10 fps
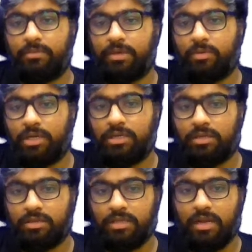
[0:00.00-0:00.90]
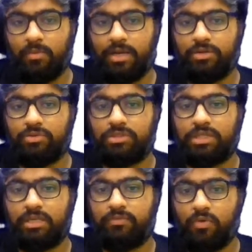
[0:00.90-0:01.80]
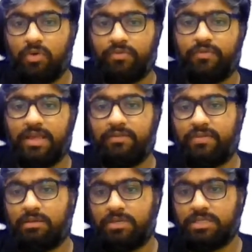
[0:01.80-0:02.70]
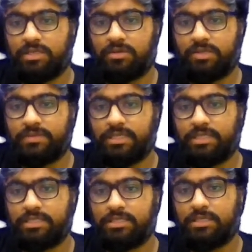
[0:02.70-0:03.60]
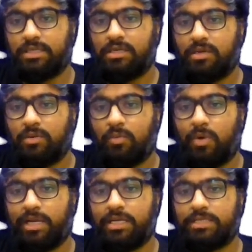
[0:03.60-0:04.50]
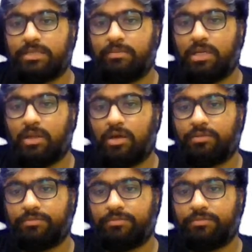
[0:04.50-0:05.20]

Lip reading: be what? There are 1, 2, 3, 4, 5 numbers out of 6. 1 doesn't belong.